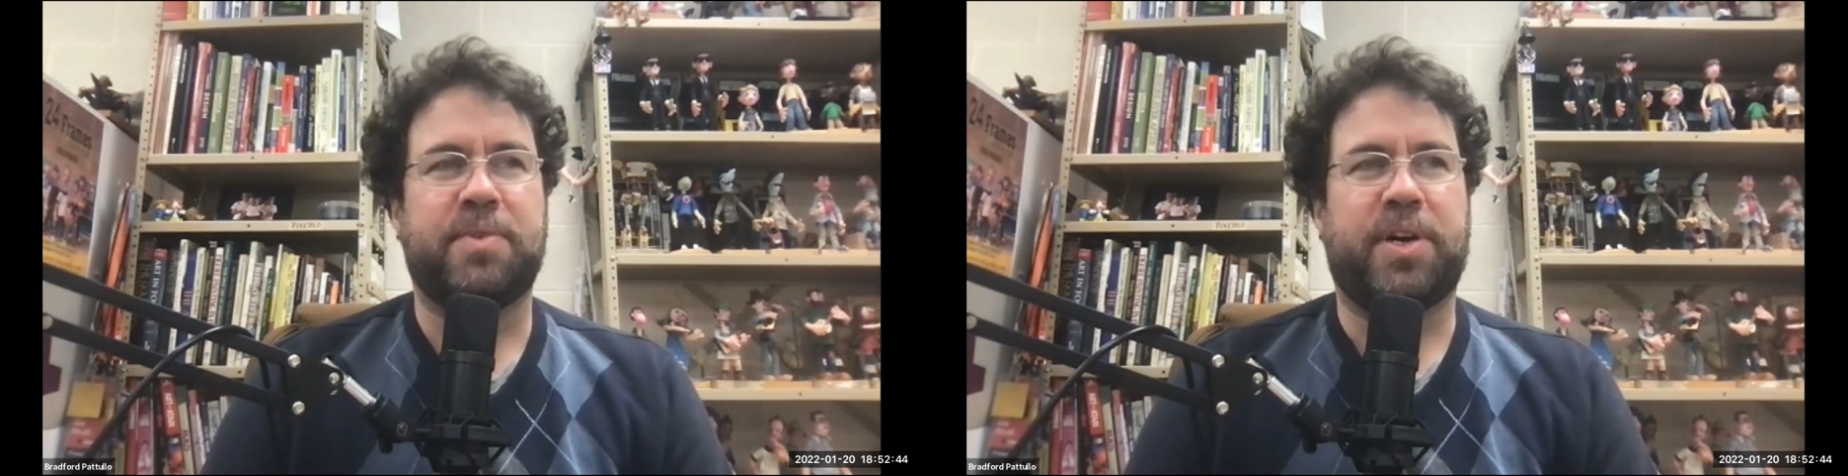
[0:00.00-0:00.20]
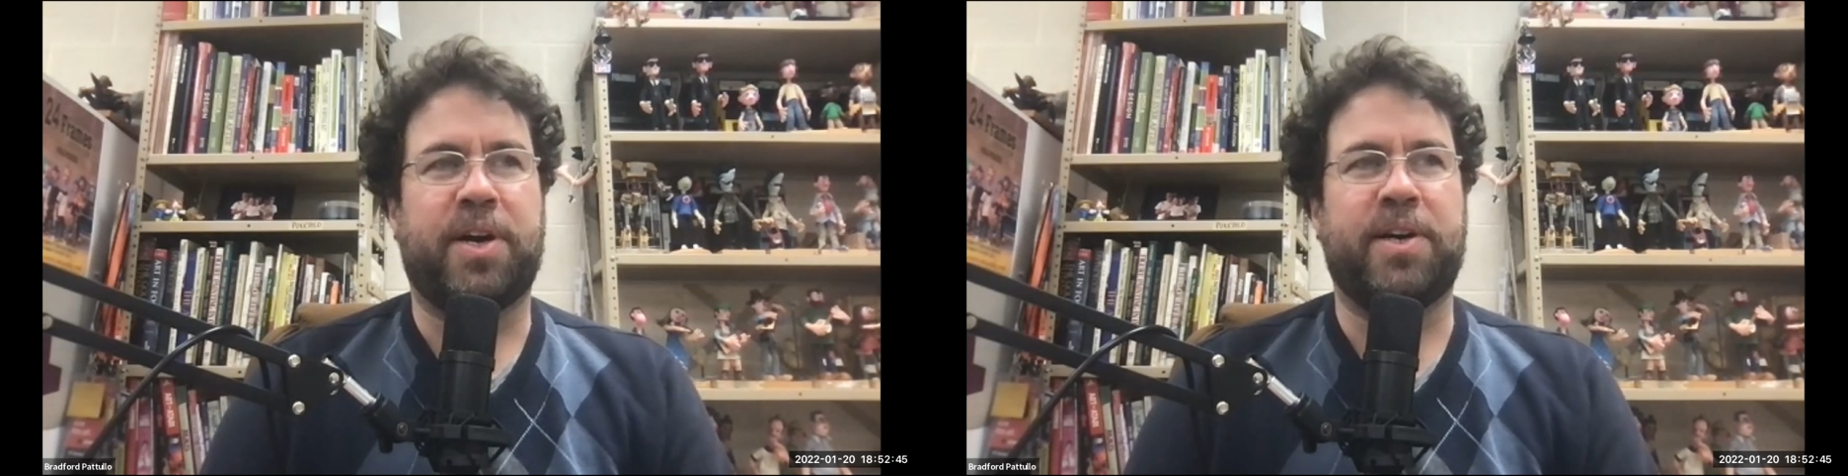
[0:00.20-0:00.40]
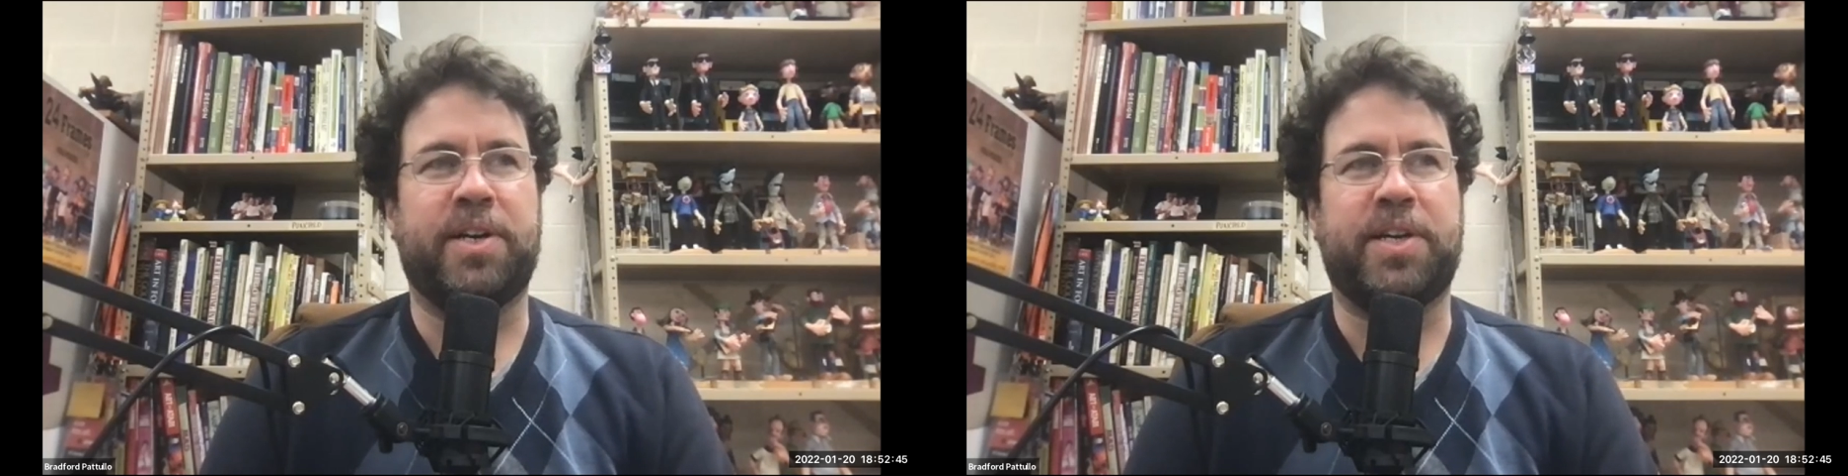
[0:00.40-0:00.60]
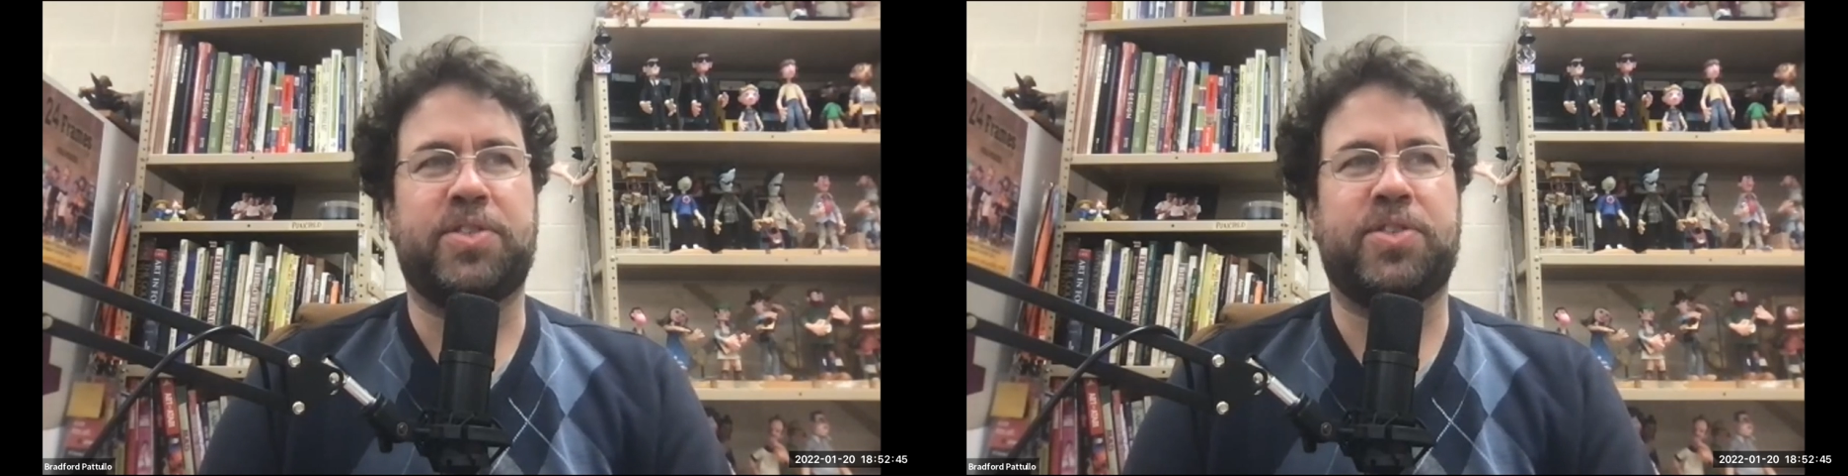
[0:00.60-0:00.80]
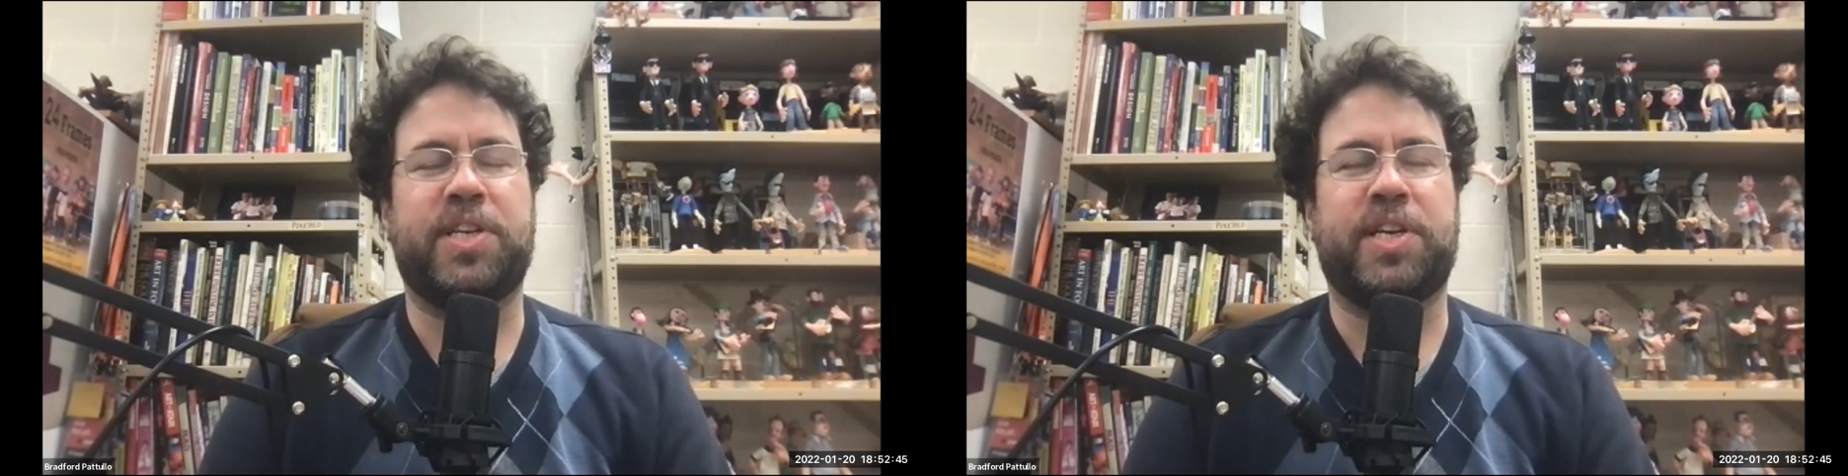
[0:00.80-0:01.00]

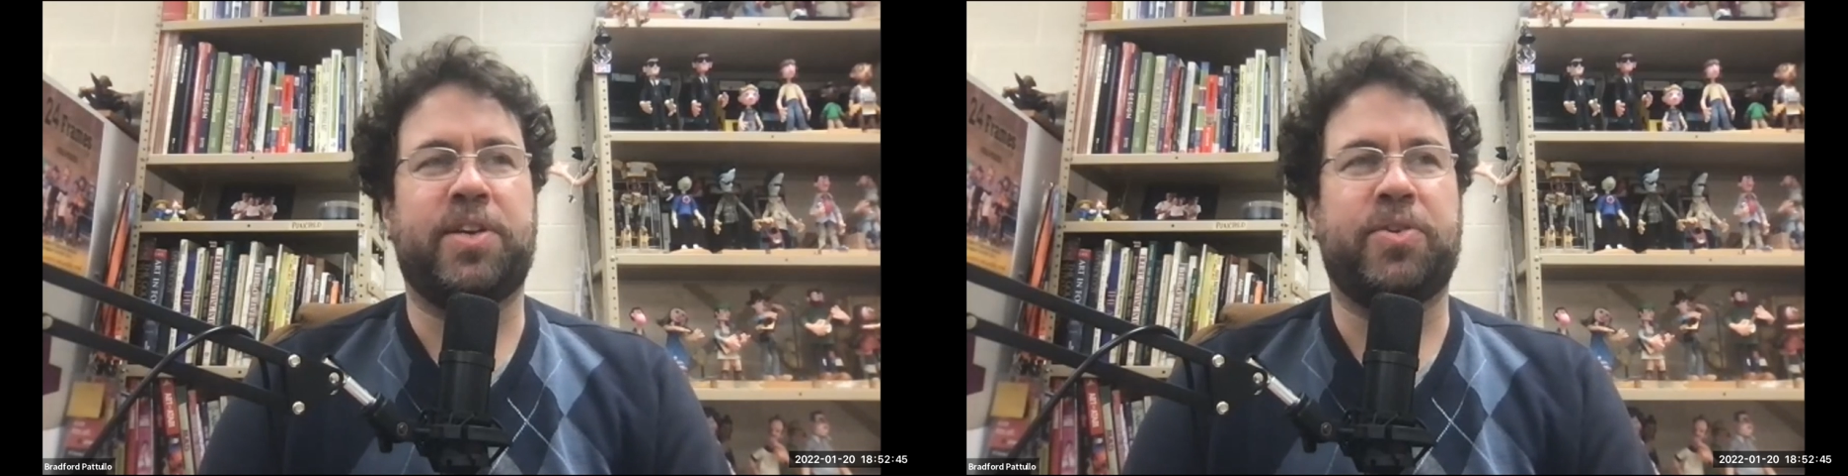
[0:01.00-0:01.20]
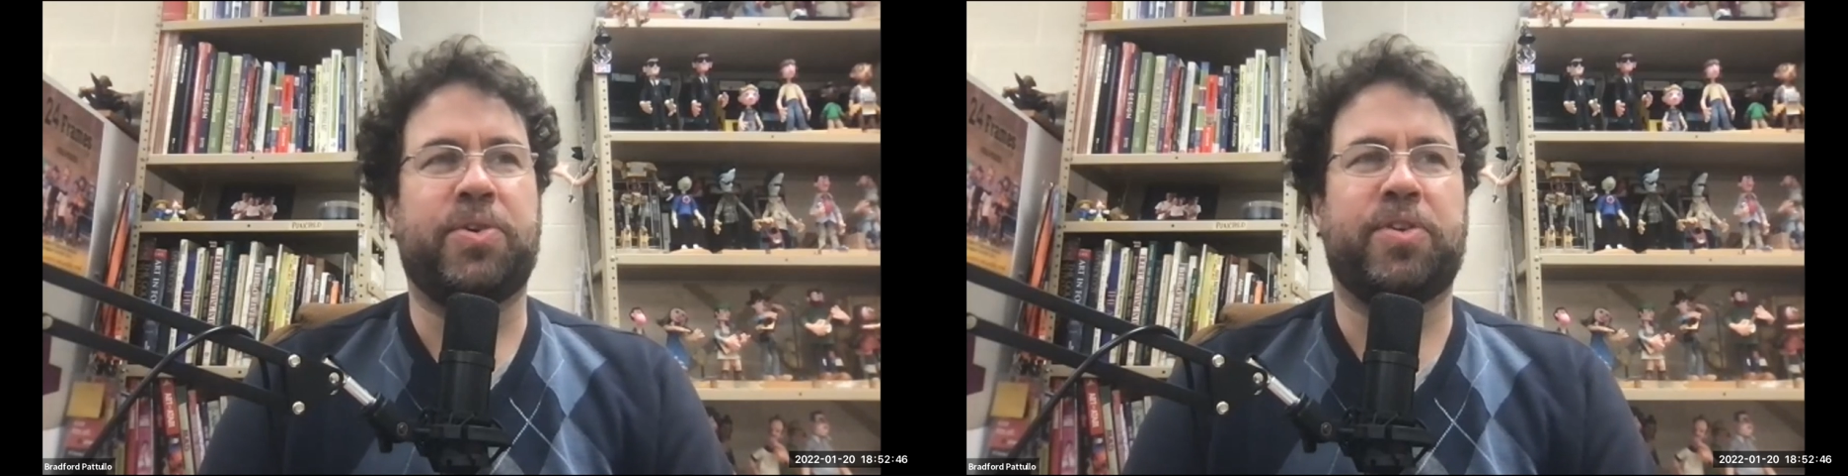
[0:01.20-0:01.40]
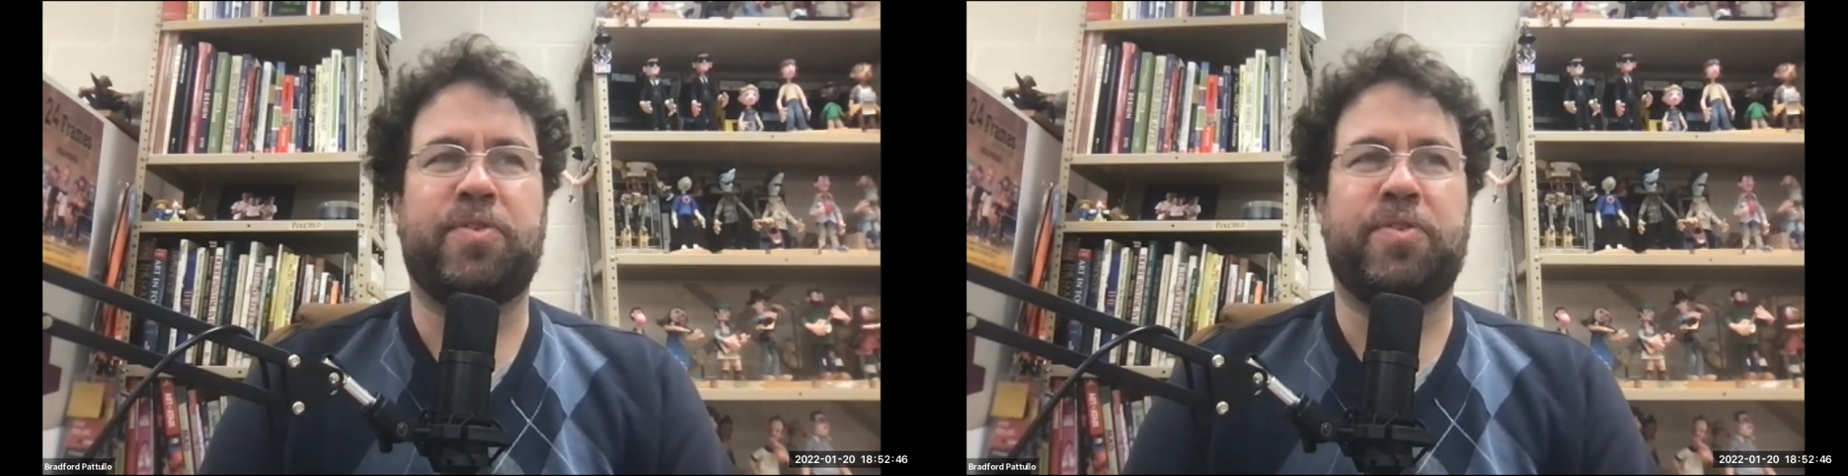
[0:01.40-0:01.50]
artists and or